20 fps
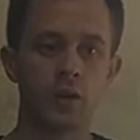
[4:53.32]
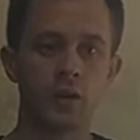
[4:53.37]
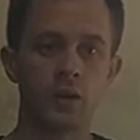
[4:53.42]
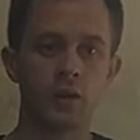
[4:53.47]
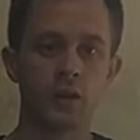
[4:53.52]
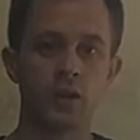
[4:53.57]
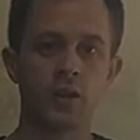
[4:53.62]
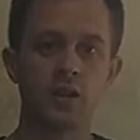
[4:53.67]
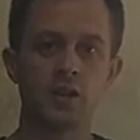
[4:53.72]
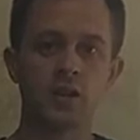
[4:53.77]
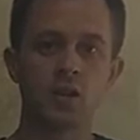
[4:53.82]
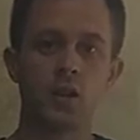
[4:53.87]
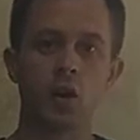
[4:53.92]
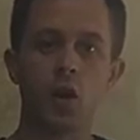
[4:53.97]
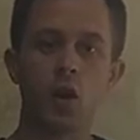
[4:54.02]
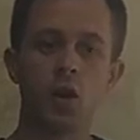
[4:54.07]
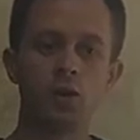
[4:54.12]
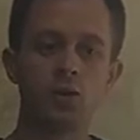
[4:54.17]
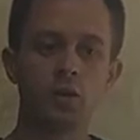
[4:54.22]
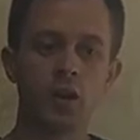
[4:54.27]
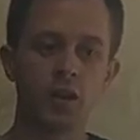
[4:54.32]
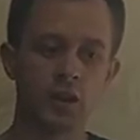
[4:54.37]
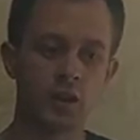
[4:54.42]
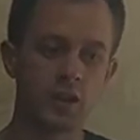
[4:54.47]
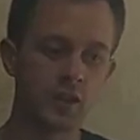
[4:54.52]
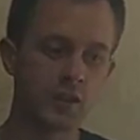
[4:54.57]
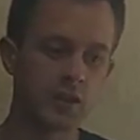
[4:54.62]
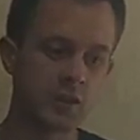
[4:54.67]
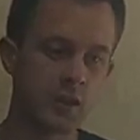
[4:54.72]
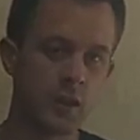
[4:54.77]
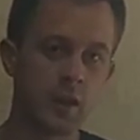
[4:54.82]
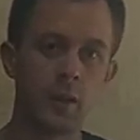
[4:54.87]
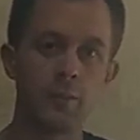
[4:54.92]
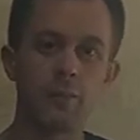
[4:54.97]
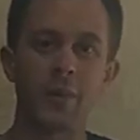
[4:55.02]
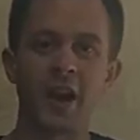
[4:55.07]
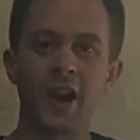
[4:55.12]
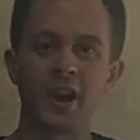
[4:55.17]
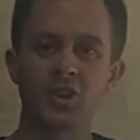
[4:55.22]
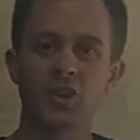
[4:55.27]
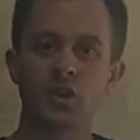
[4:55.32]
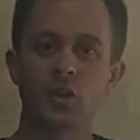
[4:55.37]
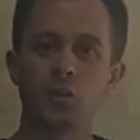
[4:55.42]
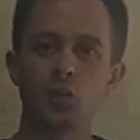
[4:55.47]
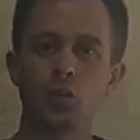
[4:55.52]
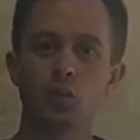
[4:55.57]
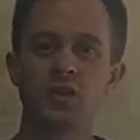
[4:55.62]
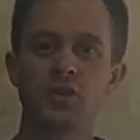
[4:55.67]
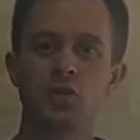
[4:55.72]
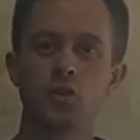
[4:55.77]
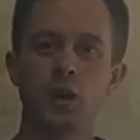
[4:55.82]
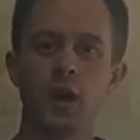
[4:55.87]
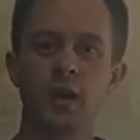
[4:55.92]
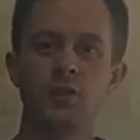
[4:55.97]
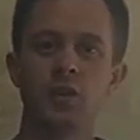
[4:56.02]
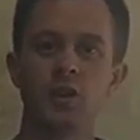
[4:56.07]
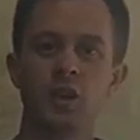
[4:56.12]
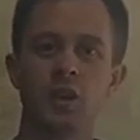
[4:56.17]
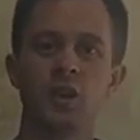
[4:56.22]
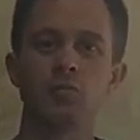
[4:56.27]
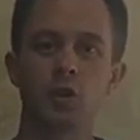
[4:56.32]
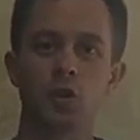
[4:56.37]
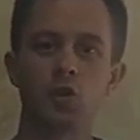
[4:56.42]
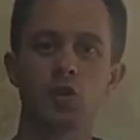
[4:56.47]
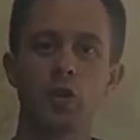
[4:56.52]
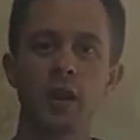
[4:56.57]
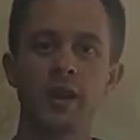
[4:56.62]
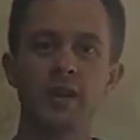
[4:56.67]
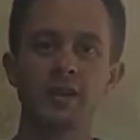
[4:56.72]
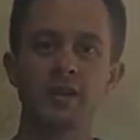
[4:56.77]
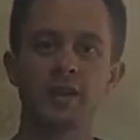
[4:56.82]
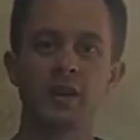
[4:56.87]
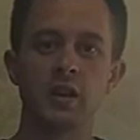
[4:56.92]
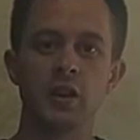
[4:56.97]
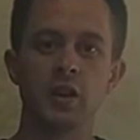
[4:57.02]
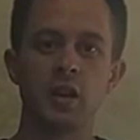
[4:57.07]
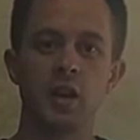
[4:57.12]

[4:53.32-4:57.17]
his goal and his passion was driving him crazy.